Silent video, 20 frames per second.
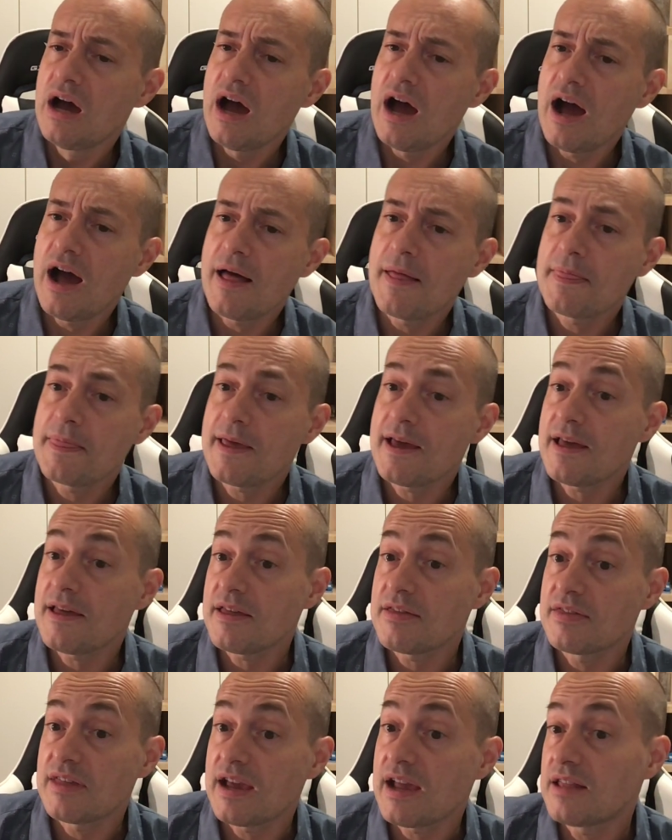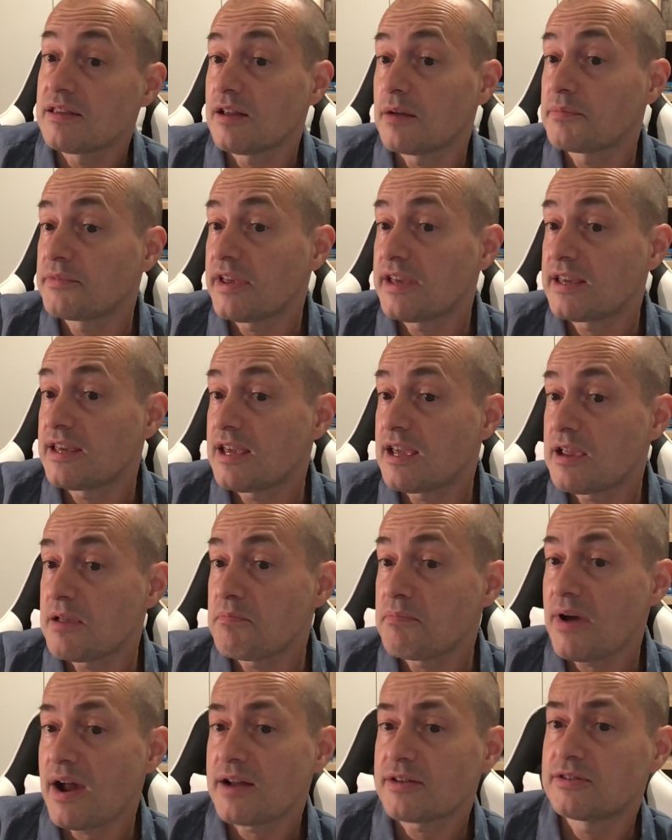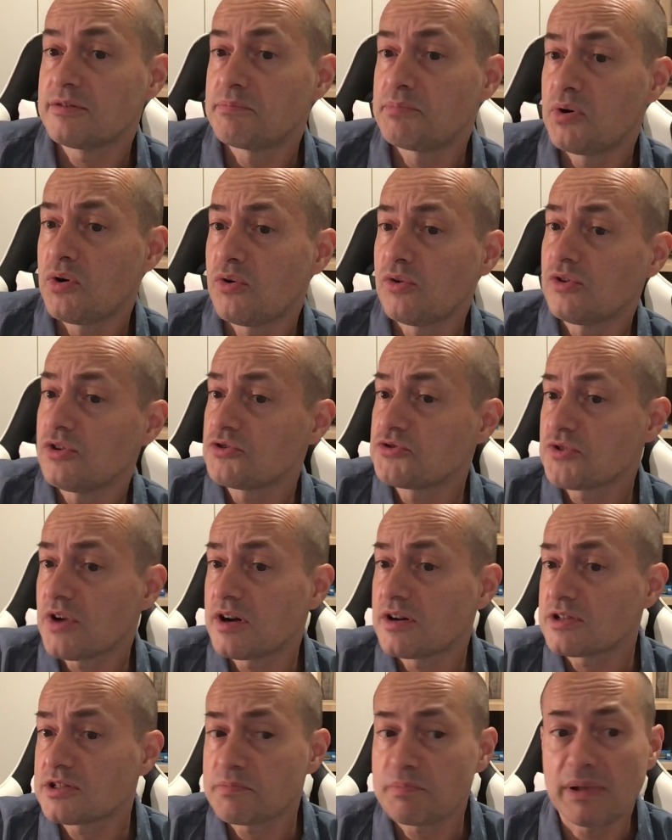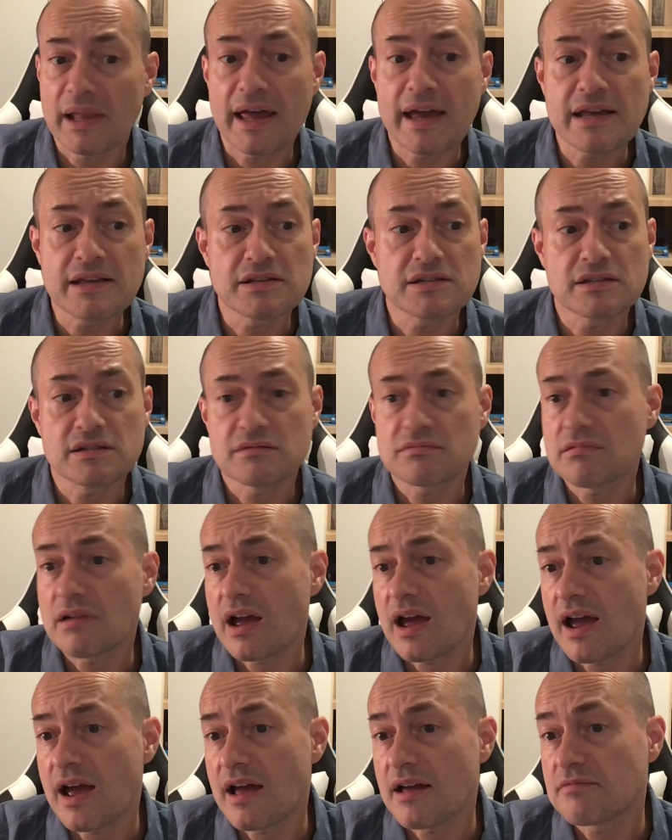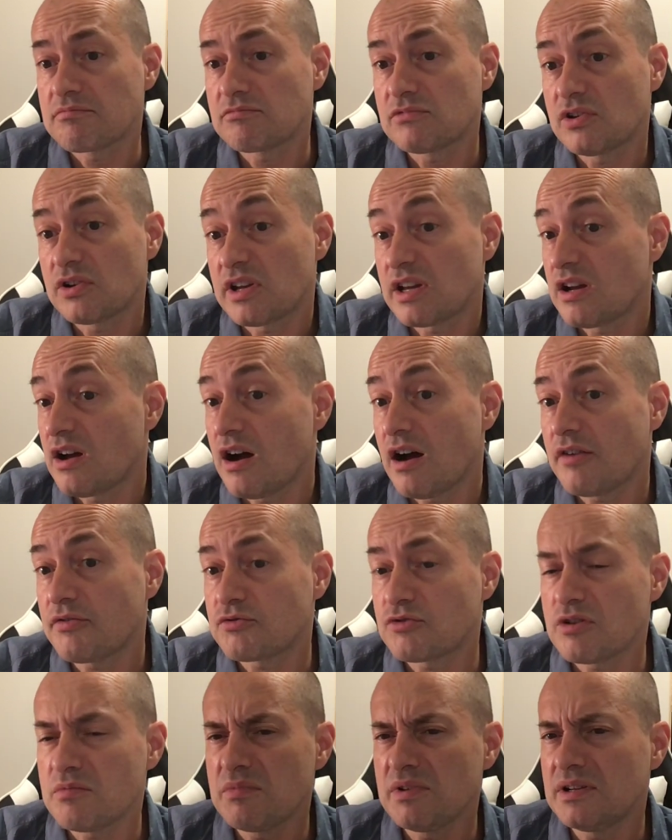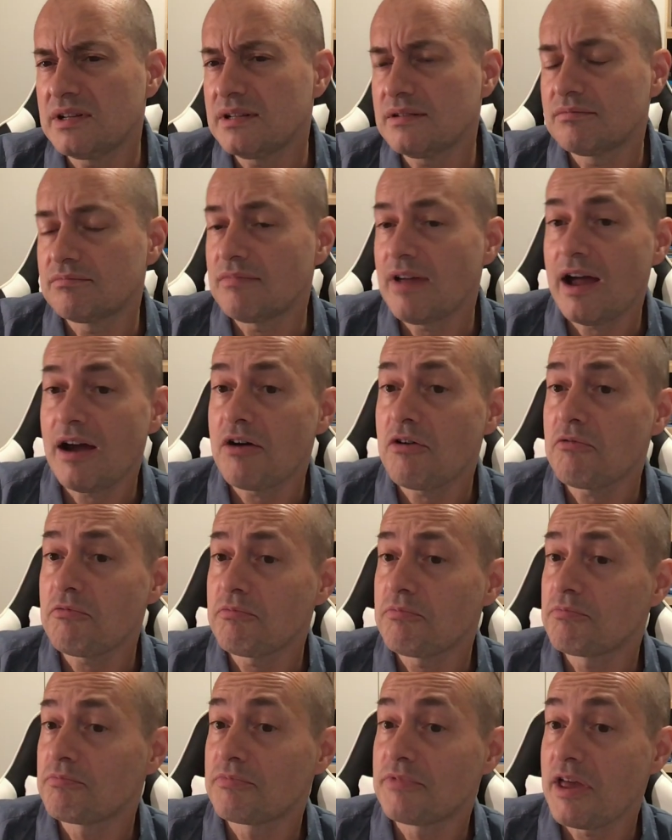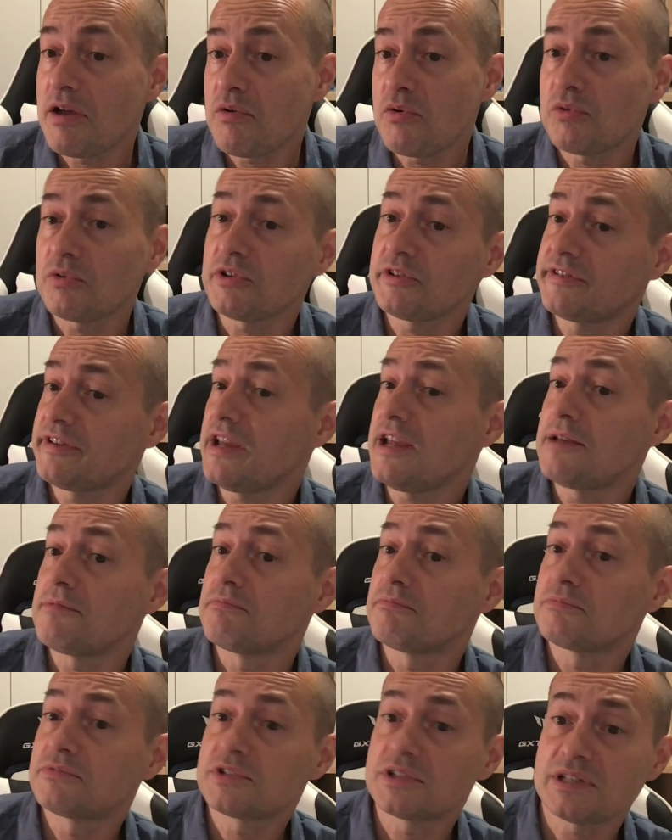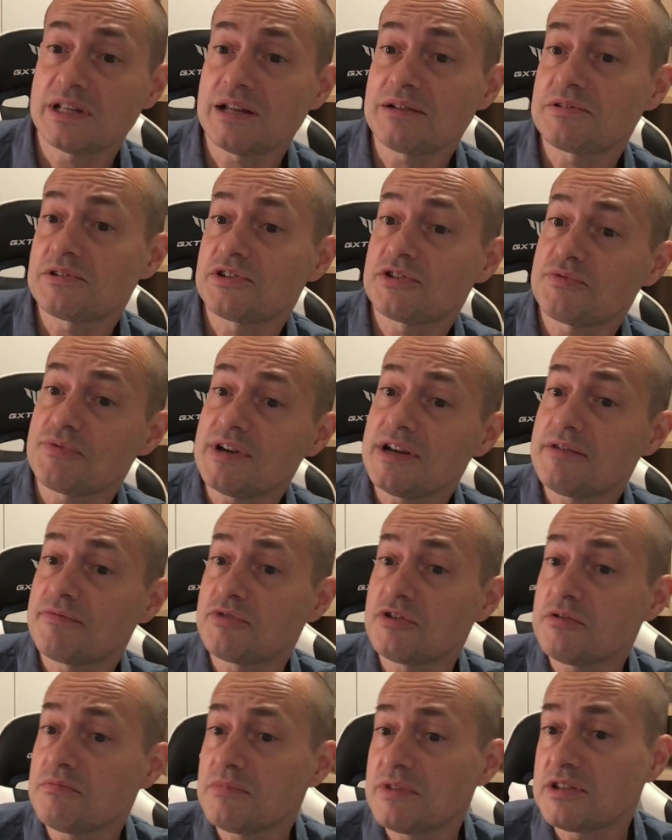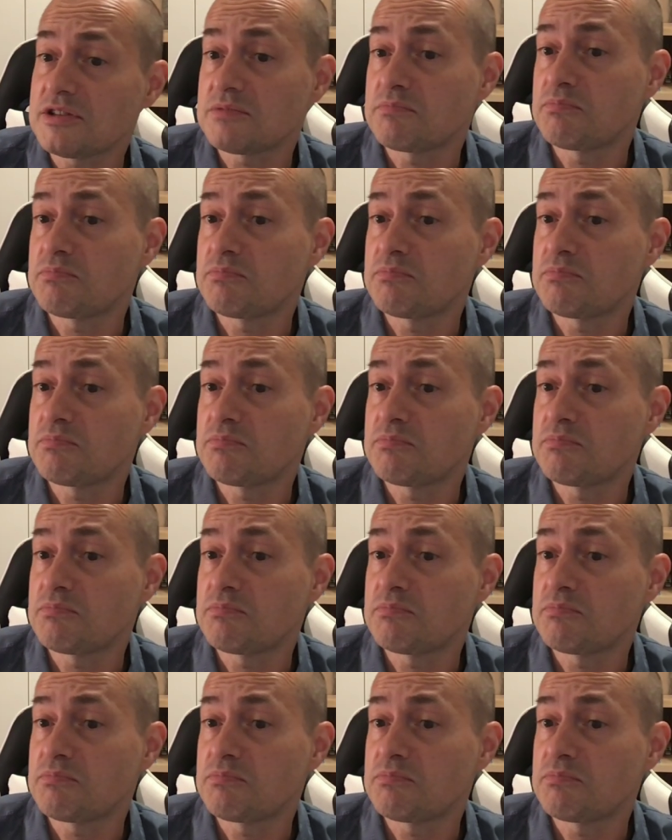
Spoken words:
and they end up taking him back to Paul the drunk's place and looking after him, and now they're all a team. So now there's three of them. There's